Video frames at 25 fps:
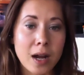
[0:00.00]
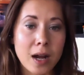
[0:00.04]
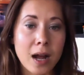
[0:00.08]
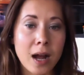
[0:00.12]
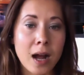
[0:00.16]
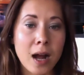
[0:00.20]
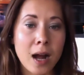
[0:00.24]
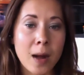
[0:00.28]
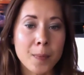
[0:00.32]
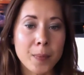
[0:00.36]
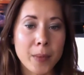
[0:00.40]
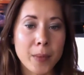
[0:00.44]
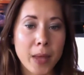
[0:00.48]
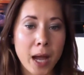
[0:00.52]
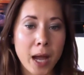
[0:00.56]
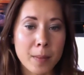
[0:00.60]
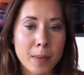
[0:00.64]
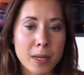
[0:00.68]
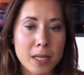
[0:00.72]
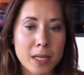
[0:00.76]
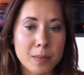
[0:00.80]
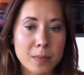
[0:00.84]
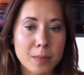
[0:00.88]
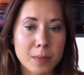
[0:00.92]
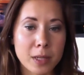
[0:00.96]

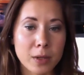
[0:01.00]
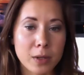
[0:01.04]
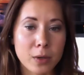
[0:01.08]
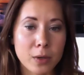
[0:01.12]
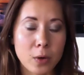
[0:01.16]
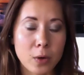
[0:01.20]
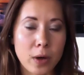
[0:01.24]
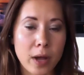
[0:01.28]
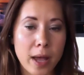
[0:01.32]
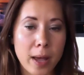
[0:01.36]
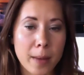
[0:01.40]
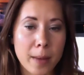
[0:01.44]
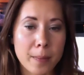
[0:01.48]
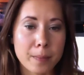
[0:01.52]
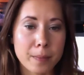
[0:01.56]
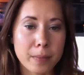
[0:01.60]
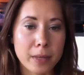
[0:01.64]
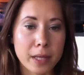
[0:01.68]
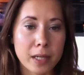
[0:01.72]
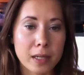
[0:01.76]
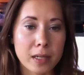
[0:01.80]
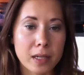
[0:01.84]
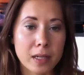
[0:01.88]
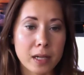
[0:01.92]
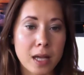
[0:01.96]
Almond milk or hemp
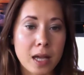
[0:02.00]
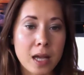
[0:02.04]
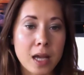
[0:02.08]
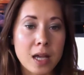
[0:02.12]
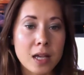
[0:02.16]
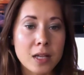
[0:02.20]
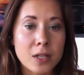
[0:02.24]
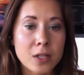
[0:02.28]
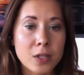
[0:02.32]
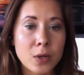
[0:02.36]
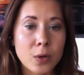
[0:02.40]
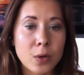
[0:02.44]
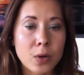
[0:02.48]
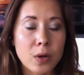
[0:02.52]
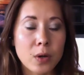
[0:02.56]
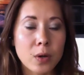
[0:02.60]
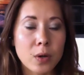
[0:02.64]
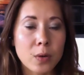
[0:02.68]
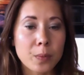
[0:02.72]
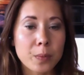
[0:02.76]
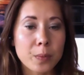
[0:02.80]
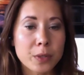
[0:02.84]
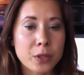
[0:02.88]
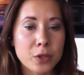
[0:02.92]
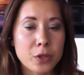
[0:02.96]
milk. So
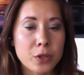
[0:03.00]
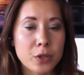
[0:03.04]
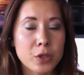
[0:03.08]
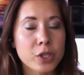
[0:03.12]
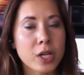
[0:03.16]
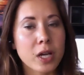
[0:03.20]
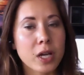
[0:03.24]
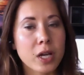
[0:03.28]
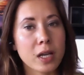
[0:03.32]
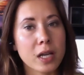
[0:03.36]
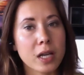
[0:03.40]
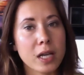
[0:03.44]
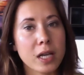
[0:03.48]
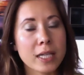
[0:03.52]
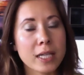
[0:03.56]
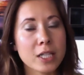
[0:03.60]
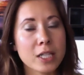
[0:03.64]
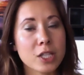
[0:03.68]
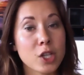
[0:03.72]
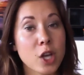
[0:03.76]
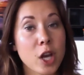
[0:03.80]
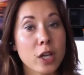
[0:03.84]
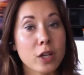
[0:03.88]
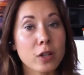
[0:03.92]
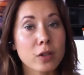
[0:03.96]
Patricia, in
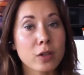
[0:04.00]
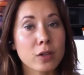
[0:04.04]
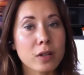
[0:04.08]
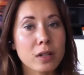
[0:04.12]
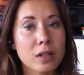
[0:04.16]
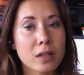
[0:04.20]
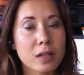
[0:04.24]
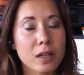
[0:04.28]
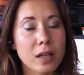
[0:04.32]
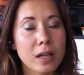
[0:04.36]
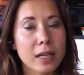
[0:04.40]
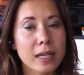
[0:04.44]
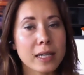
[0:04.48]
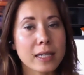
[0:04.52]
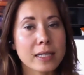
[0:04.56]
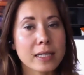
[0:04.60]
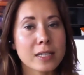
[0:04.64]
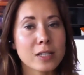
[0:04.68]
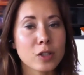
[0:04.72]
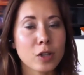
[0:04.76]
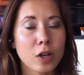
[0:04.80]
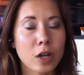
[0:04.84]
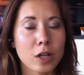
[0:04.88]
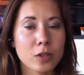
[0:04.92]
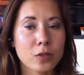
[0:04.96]
general,
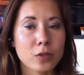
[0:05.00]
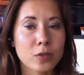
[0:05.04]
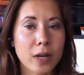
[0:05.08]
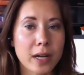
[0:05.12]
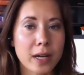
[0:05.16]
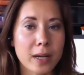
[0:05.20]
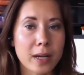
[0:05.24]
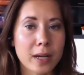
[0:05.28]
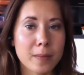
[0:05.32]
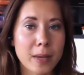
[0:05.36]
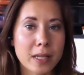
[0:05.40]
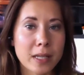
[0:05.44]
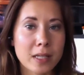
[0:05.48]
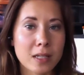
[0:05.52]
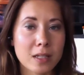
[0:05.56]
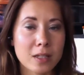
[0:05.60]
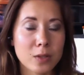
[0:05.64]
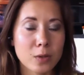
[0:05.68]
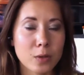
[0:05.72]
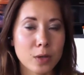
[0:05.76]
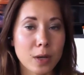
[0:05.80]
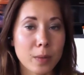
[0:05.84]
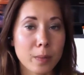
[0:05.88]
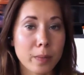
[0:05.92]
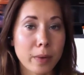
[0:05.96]
it's not recommended to
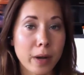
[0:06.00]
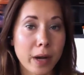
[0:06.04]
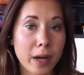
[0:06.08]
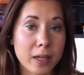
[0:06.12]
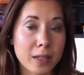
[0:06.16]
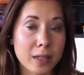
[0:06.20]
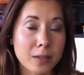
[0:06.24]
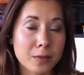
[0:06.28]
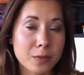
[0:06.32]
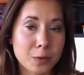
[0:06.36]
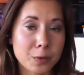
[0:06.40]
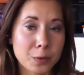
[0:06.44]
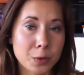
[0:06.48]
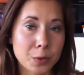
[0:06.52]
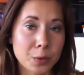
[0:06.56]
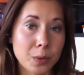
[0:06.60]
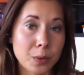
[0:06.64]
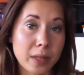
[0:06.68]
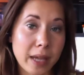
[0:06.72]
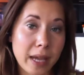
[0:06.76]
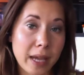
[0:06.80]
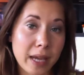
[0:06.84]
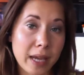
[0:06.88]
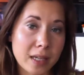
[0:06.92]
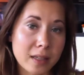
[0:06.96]
combine fruit with
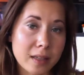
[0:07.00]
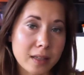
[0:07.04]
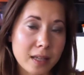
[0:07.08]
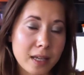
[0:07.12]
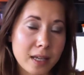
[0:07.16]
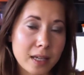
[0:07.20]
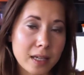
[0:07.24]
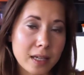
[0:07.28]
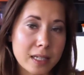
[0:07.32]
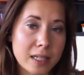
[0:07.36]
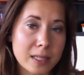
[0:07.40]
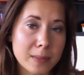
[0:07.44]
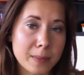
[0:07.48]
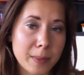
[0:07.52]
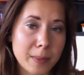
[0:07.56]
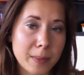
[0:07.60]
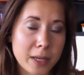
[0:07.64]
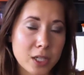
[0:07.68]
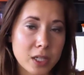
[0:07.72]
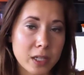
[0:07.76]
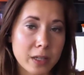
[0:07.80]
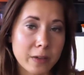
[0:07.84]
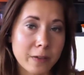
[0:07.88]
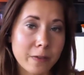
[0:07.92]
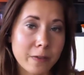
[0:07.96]
anything,
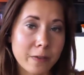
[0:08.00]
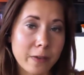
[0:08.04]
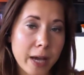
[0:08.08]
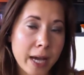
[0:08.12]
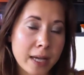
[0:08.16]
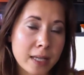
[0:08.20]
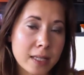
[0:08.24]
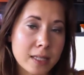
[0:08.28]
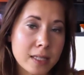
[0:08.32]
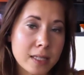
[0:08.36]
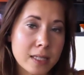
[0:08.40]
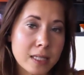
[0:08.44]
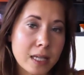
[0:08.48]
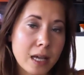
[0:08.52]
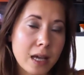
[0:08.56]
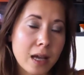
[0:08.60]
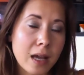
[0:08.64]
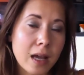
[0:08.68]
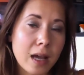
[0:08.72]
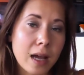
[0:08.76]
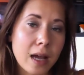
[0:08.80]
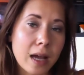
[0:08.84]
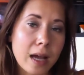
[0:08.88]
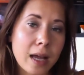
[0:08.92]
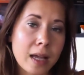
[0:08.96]
especially fats.
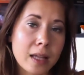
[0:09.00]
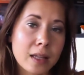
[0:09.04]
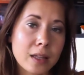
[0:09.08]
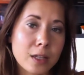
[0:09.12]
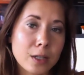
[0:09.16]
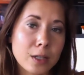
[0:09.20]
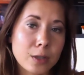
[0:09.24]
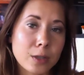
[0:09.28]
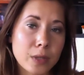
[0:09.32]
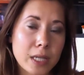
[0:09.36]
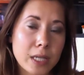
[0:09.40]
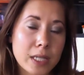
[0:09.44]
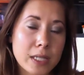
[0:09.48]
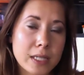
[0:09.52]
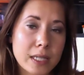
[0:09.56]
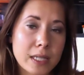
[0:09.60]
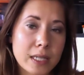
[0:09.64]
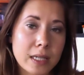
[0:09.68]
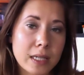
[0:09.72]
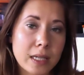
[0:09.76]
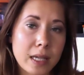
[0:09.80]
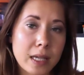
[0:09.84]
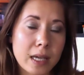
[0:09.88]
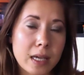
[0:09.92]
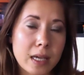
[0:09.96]
And the
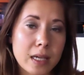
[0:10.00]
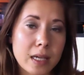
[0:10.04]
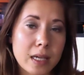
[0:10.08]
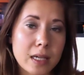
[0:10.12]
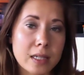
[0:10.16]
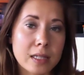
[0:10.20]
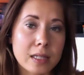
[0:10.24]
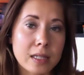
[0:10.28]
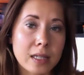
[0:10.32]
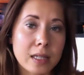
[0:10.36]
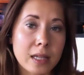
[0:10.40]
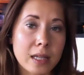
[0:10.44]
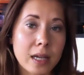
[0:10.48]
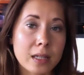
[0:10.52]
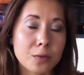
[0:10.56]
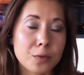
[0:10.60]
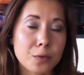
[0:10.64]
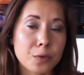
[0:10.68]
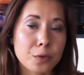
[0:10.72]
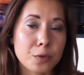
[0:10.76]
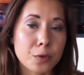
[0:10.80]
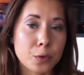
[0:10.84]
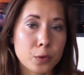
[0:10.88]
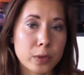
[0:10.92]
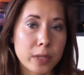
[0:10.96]
reason is that
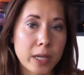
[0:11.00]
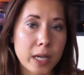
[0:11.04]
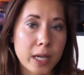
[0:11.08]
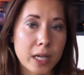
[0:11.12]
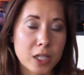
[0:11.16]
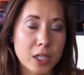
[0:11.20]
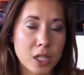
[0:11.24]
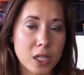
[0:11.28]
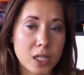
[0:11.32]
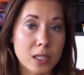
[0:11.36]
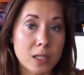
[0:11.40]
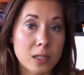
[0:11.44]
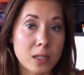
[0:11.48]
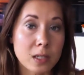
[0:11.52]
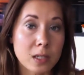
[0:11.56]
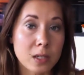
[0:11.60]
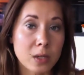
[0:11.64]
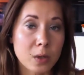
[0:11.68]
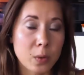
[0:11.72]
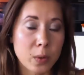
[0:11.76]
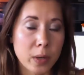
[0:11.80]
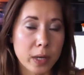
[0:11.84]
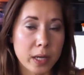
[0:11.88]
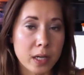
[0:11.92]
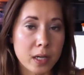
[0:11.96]
fruit digests
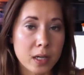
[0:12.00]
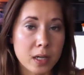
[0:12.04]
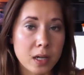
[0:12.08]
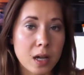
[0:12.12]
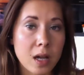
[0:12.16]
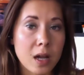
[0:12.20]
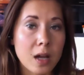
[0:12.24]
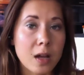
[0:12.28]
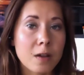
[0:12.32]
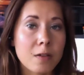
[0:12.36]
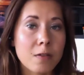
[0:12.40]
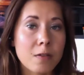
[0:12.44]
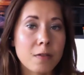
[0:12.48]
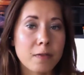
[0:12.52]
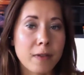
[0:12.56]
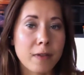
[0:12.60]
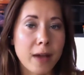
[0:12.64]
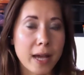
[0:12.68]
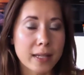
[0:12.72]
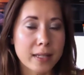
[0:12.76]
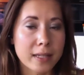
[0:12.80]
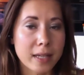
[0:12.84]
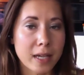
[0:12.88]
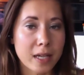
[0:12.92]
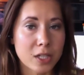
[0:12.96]
quick,
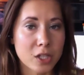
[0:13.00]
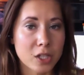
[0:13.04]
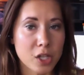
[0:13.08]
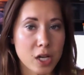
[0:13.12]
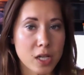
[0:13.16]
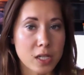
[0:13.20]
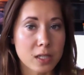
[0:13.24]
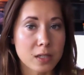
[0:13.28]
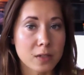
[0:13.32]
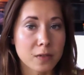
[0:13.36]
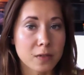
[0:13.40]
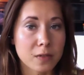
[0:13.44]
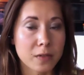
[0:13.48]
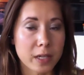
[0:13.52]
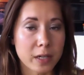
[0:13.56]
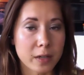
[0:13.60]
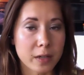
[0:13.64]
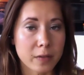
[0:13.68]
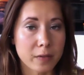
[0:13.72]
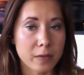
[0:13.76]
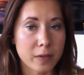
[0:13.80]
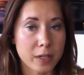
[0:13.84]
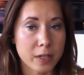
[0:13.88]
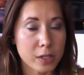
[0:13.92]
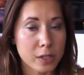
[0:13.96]
fat digests very,
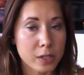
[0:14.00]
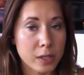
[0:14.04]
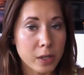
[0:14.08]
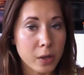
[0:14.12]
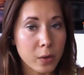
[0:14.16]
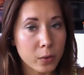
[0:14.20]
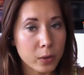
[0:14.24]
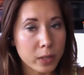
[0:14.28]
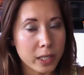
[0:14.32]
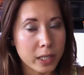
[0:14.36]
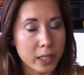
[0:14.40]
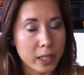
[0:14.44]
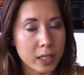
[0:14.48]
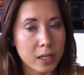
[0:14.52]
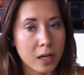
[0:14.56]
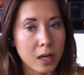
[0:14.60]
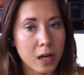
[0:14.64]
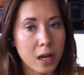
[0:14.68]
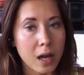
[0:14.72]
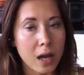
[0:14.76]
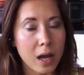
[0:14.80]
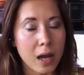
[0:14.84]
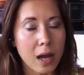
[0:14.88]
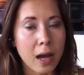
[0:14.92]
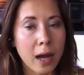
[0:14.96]
very slowly.
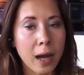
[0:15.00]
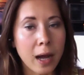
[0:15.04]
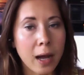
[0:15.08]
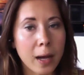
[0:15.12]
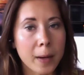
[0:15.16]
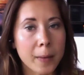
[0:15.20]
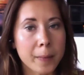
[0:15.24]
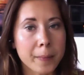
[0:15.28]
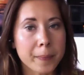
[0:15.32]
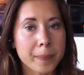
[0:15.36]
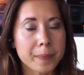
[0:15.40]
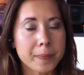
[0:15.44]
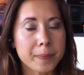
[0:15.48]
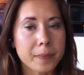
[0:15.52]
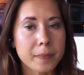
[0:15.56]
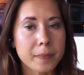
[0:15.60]
And